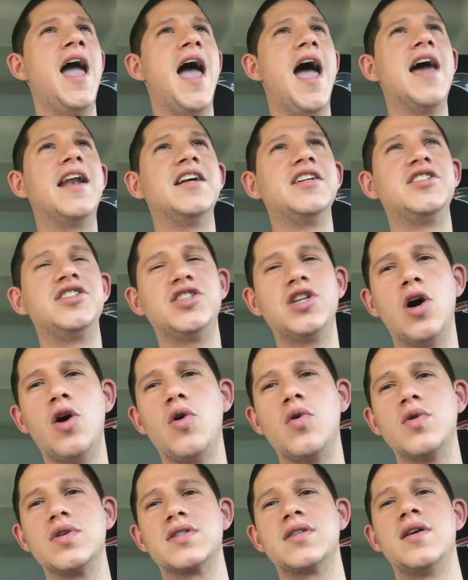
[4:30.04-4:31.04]
And it
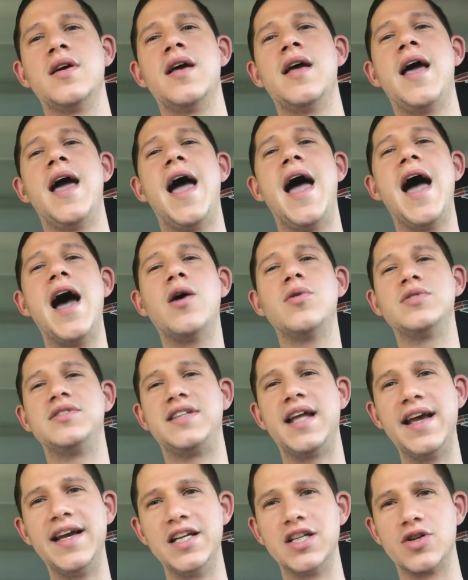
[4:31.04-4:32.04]
shows how
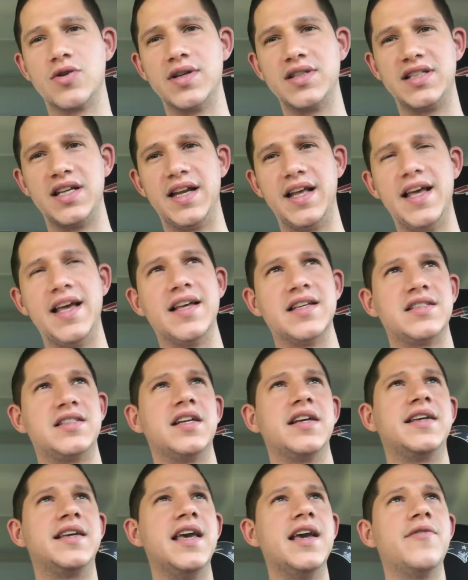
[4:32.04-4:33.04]
dangerous it is
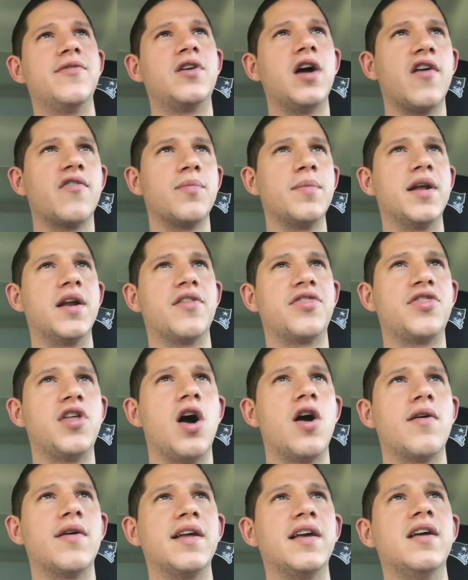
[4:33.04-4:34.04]
to give government
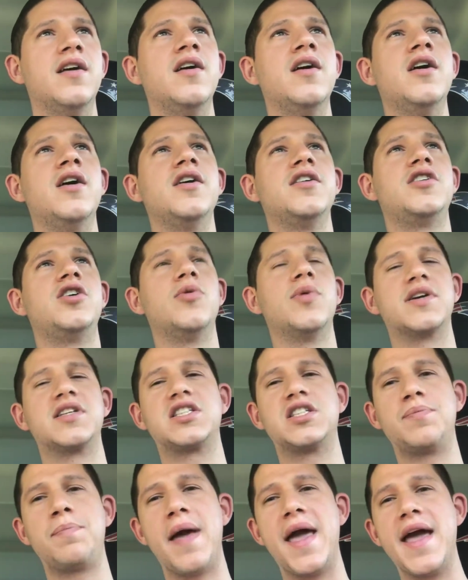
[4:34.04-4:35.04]
authority, to
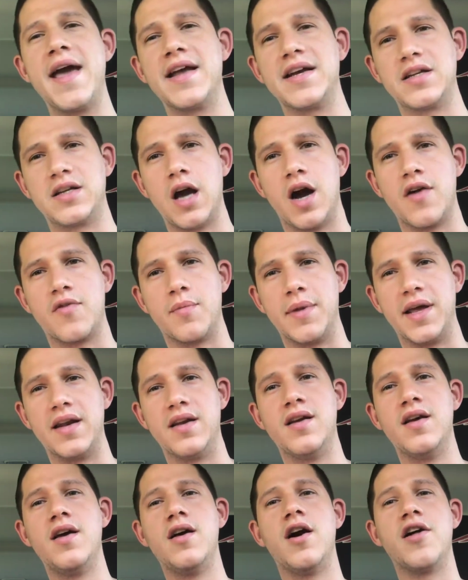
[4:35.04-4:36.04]
expand
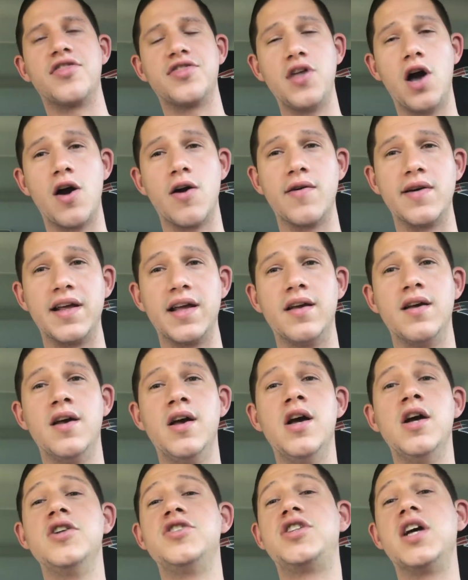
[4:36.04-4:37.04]
government authority.
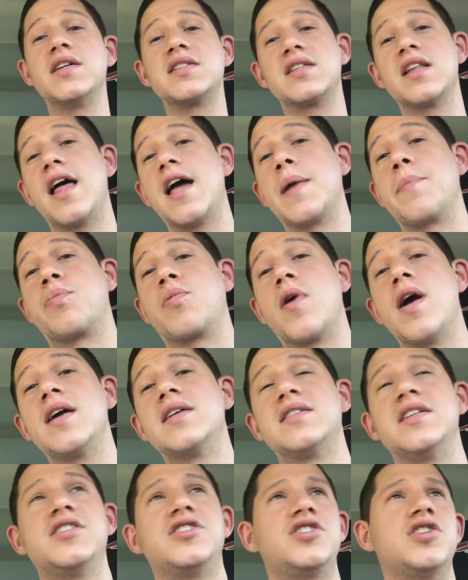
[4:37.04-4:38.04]
Just like
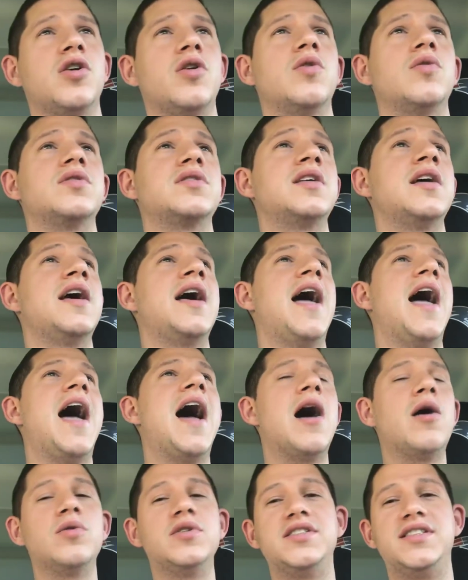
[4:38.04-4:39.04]
Brexit shows
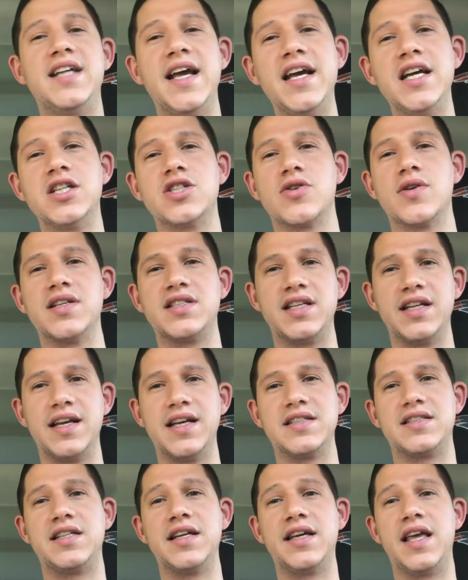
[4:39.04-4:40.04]
how dangerous it
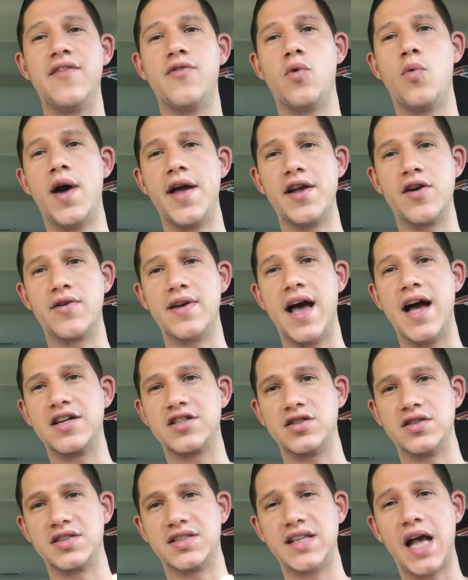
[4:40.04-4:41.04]
is to give away your
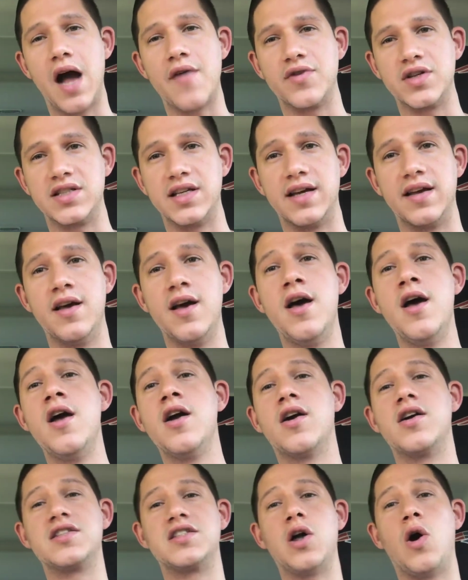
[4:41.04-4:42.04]
national sovereignty.
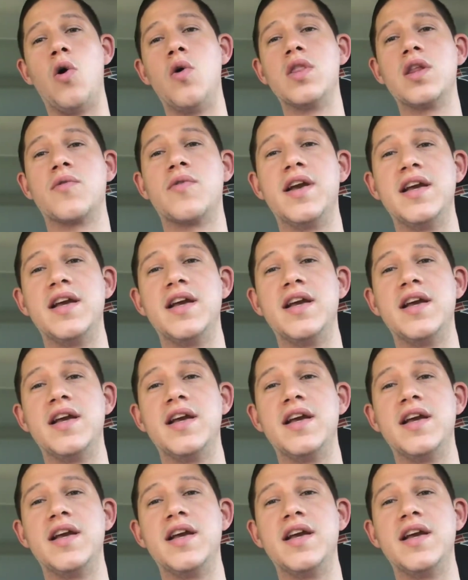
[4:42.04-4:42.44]
Because the only